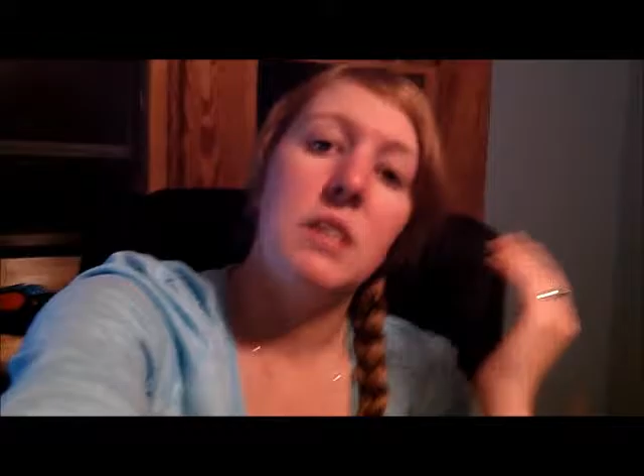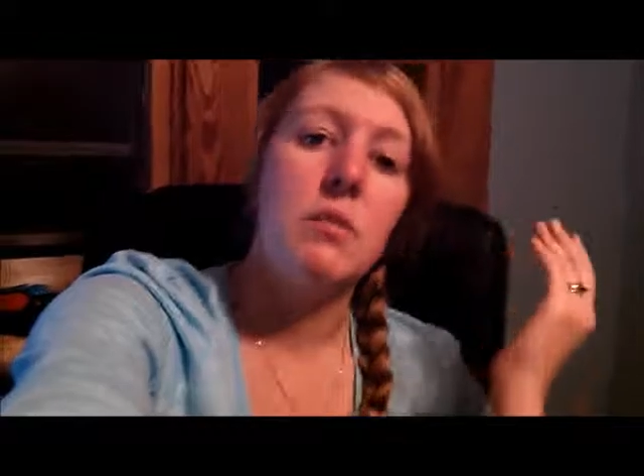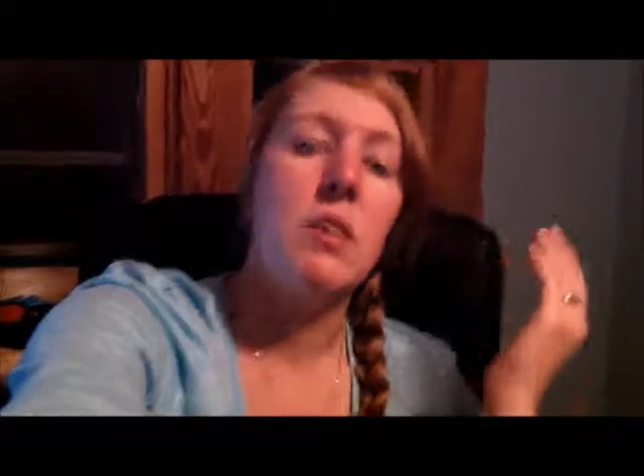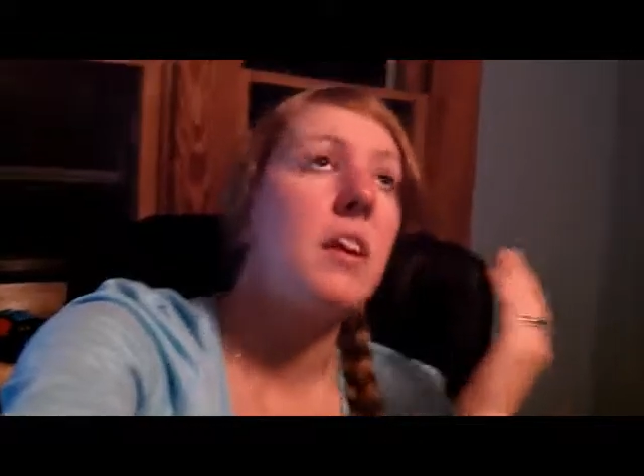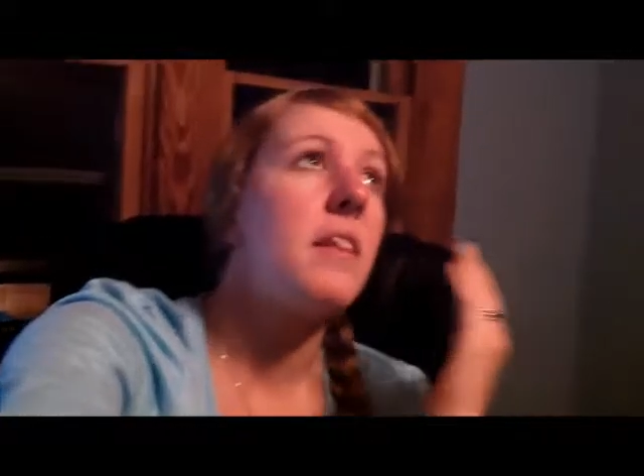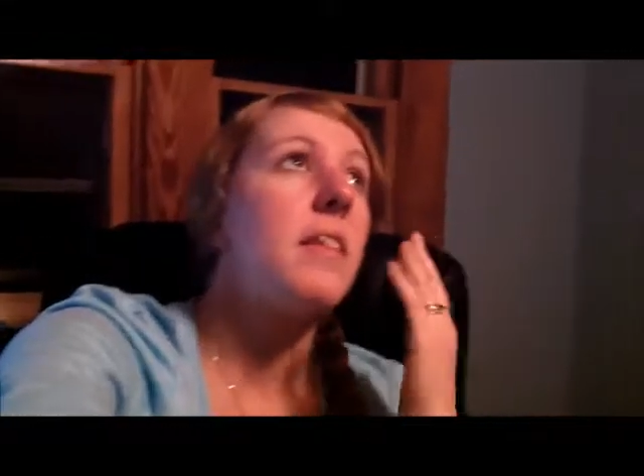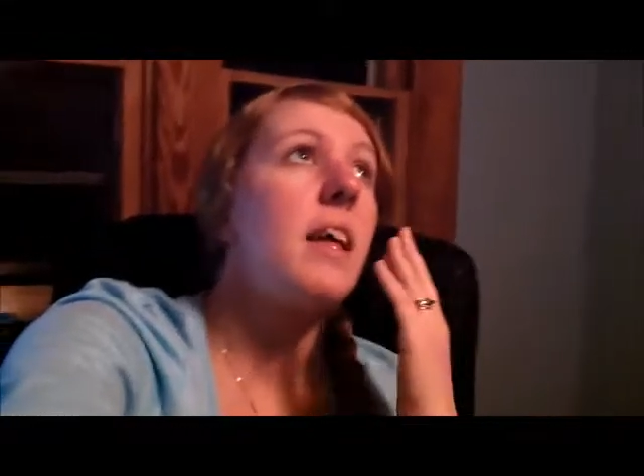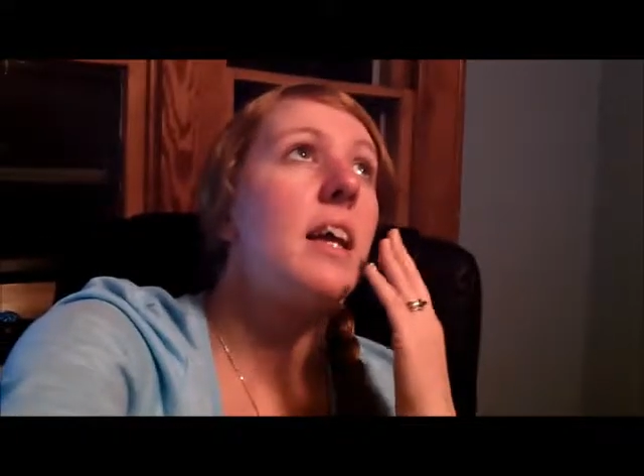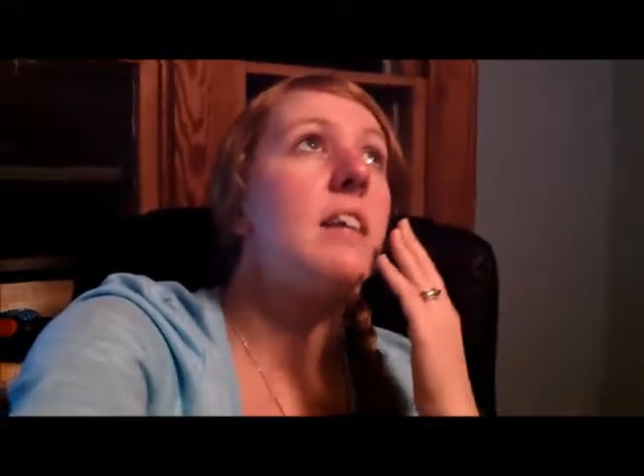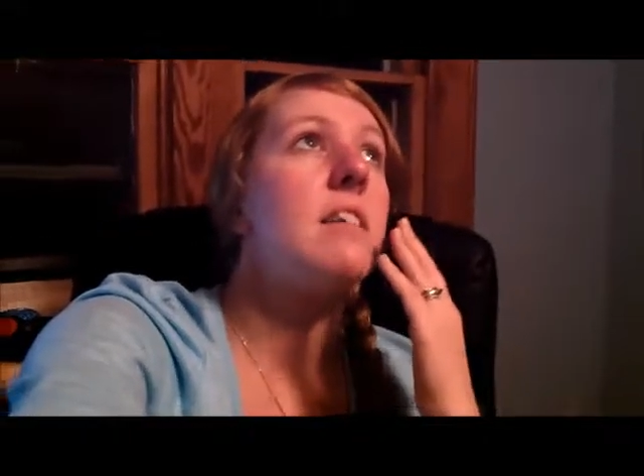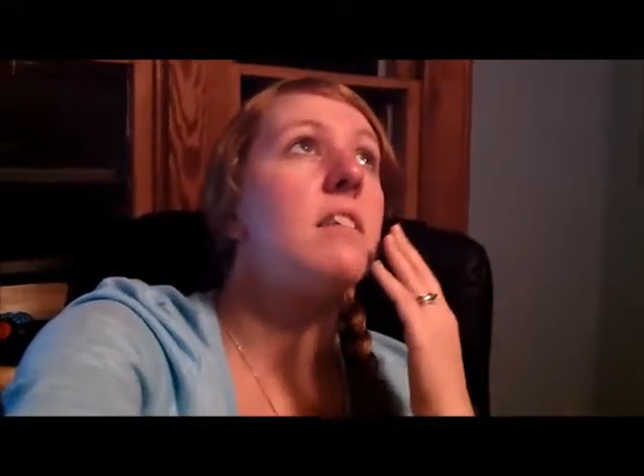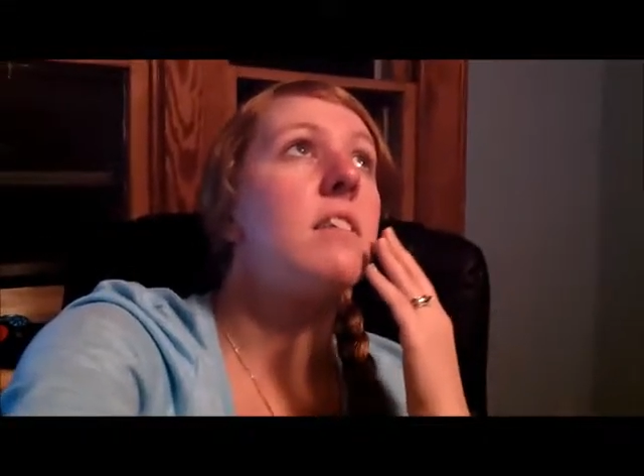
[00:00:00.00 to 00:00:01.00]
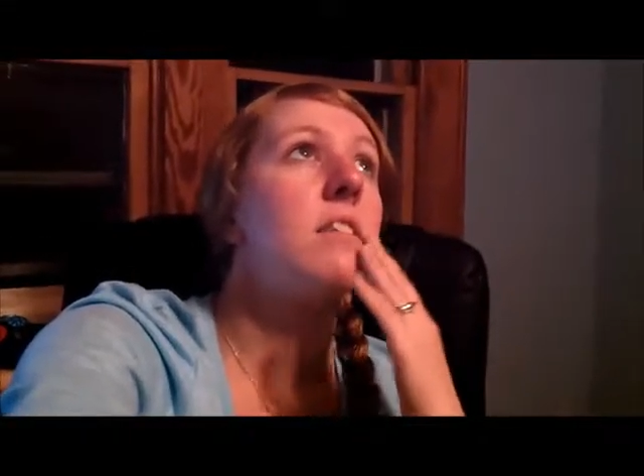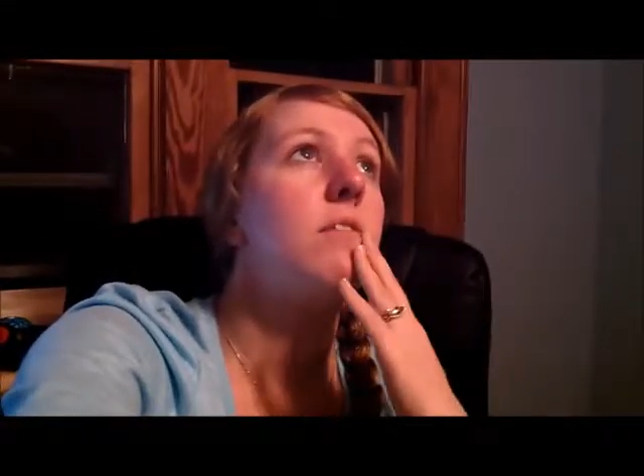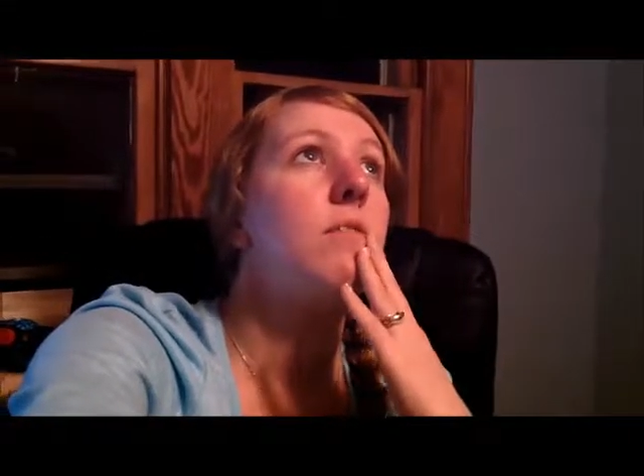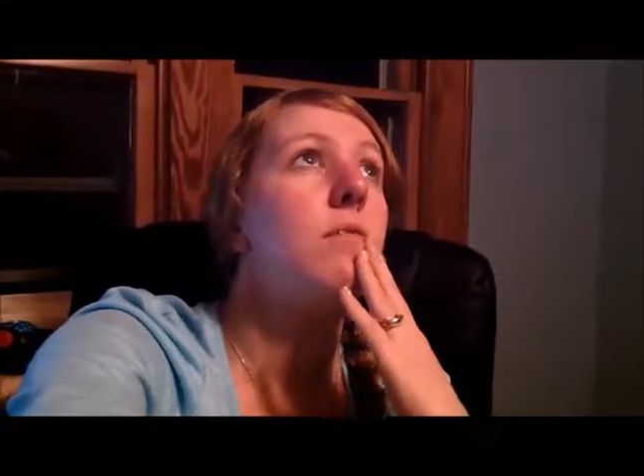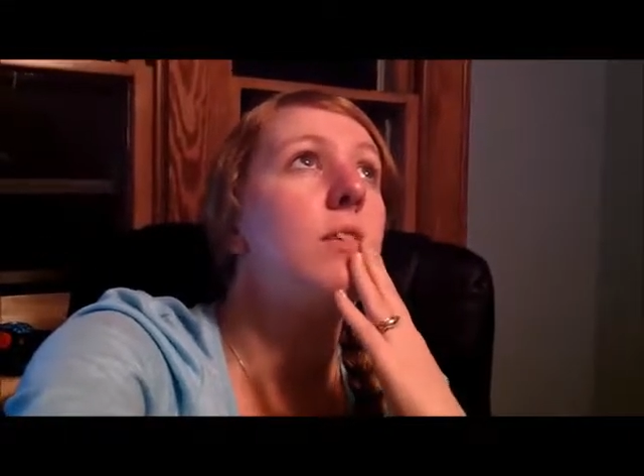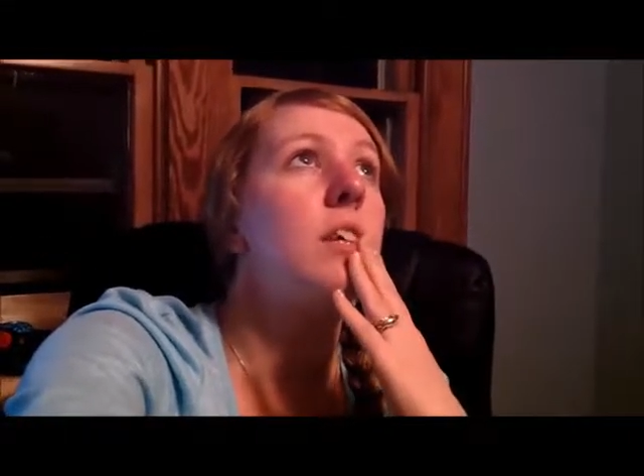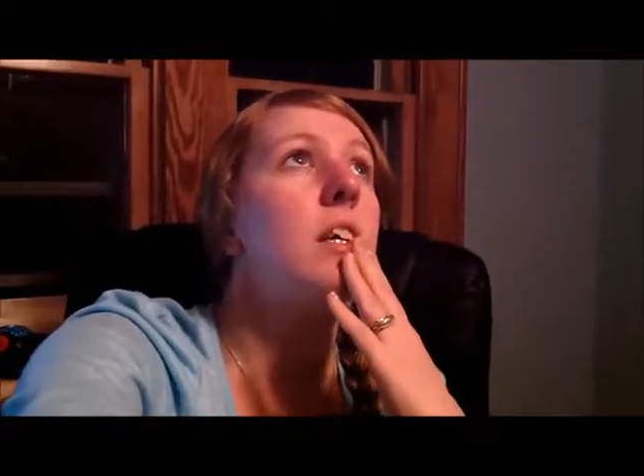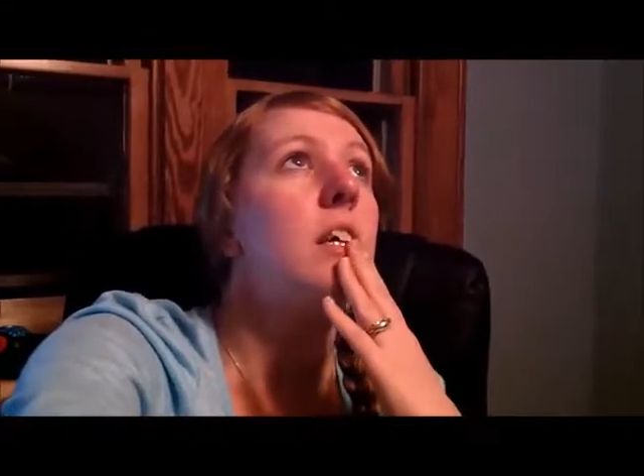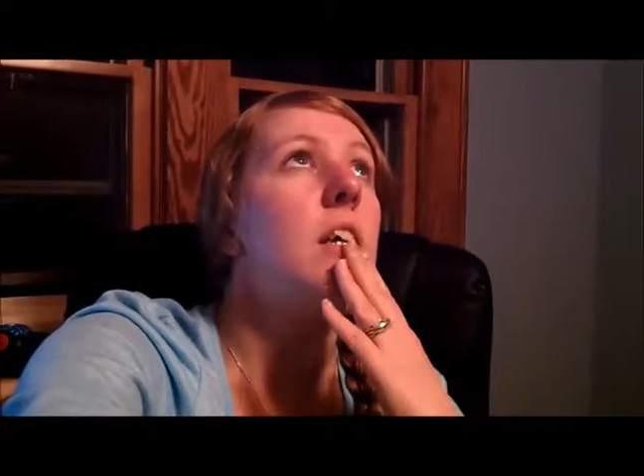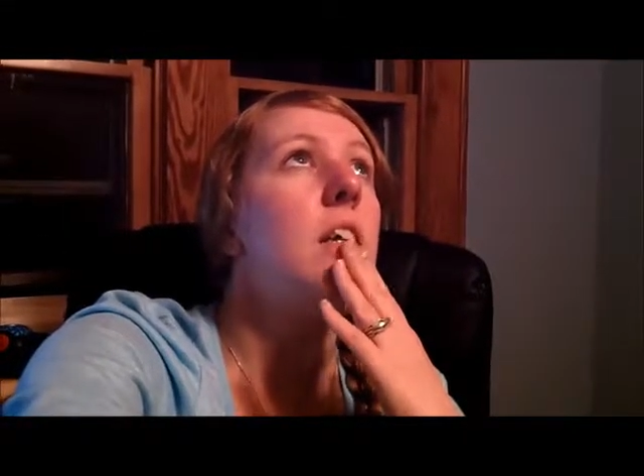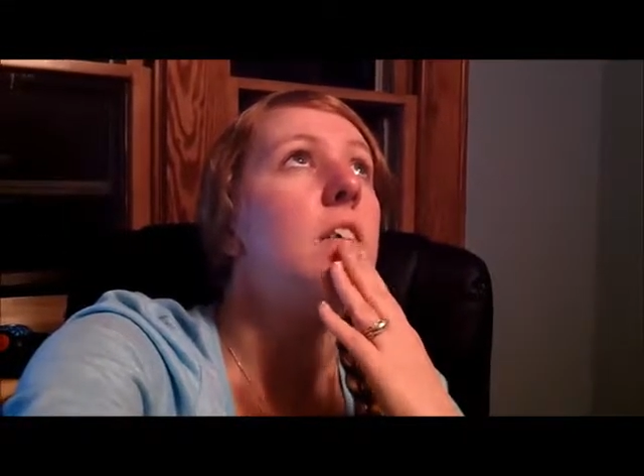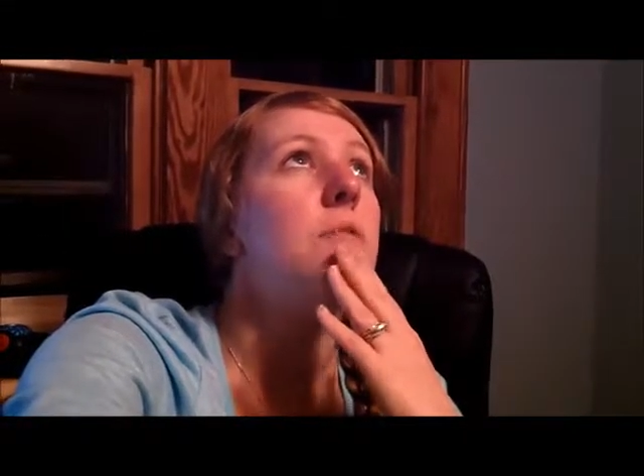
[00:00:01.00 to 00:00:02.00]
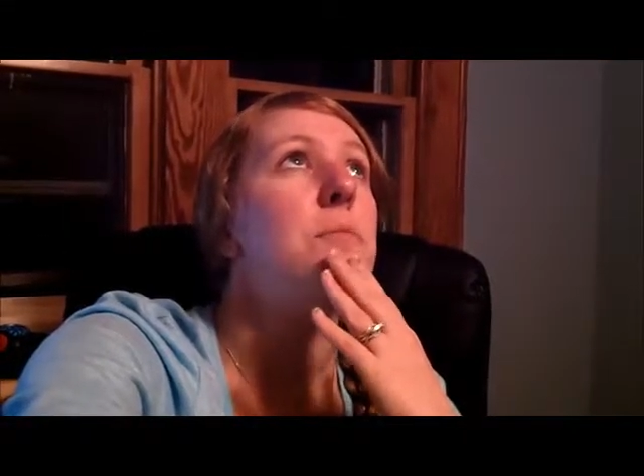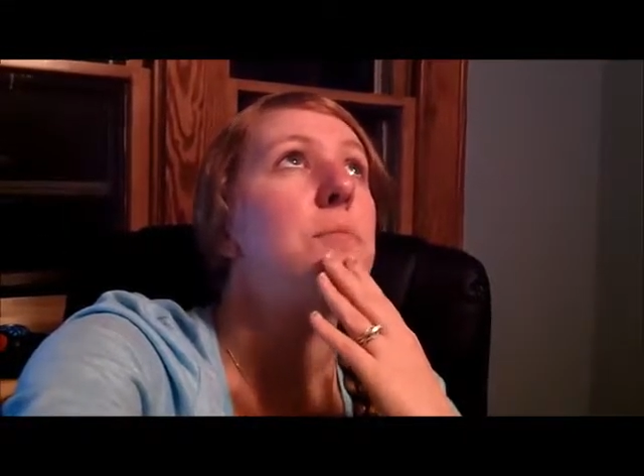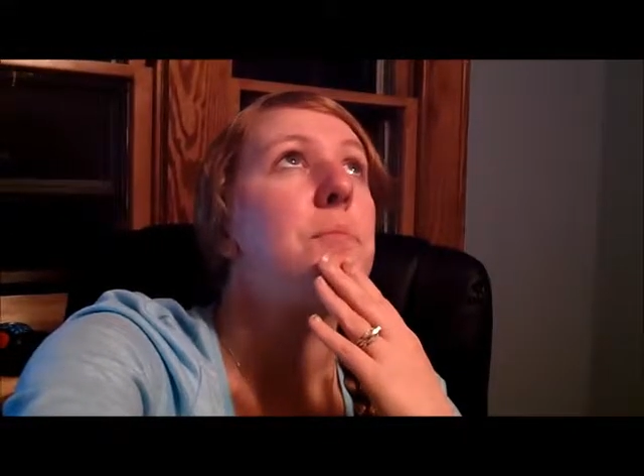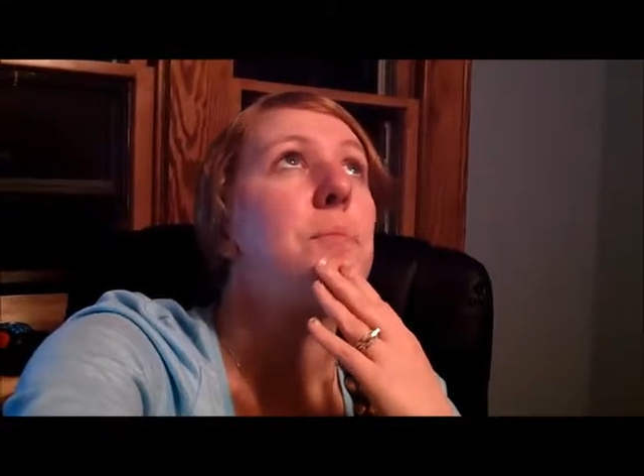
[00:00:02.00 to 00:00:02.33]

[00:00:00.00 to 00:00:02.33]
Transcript: different things and and